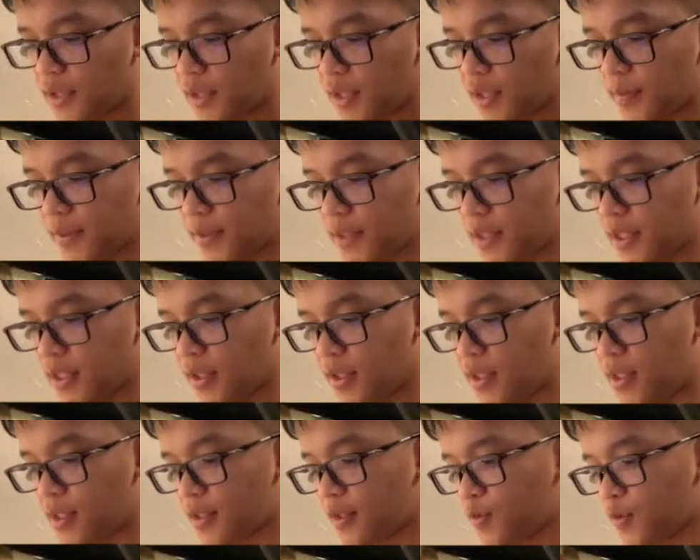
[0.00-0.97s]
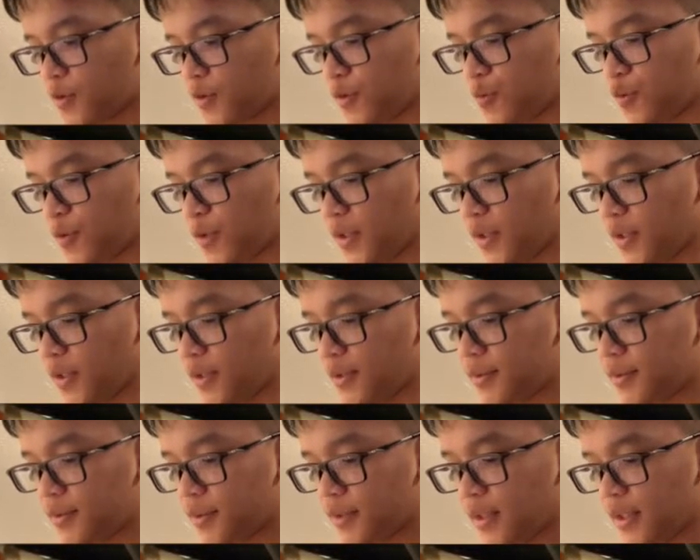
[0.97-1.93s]
him as a hex, which is really
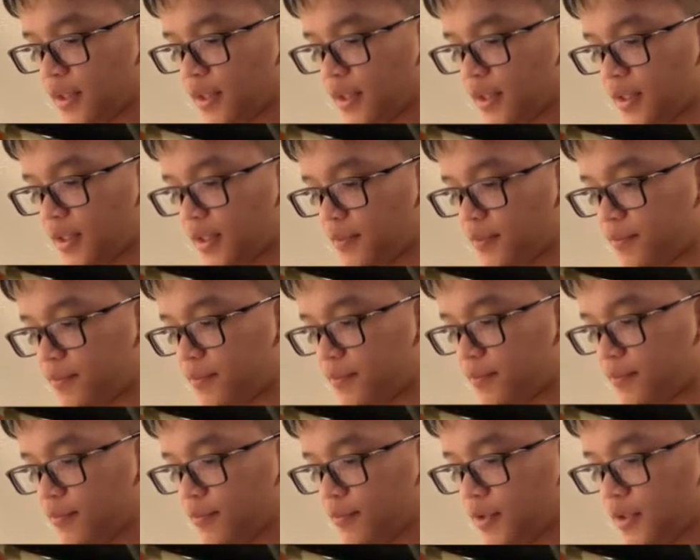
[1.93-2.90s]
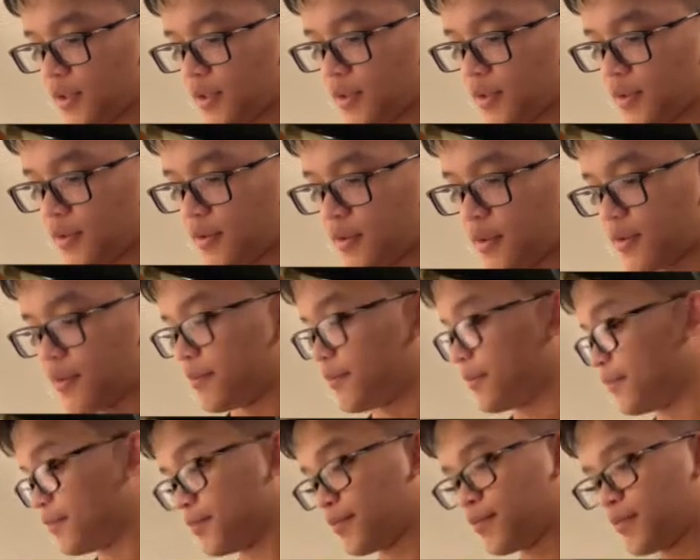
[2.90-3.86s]
nice. So,
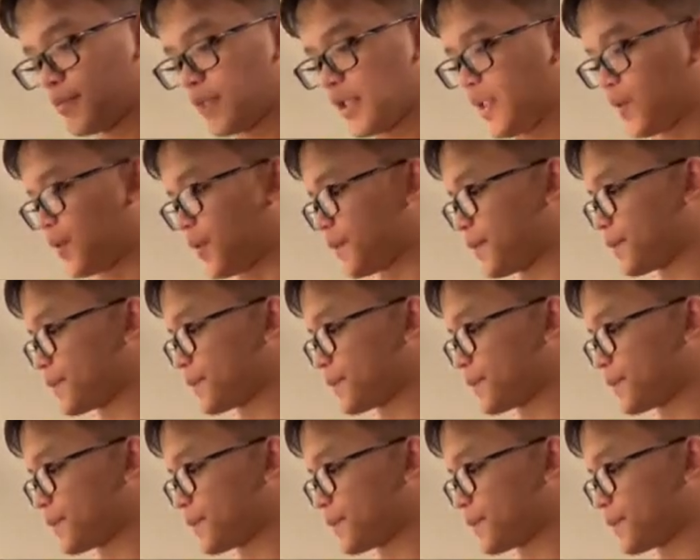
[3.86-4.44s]
anyway.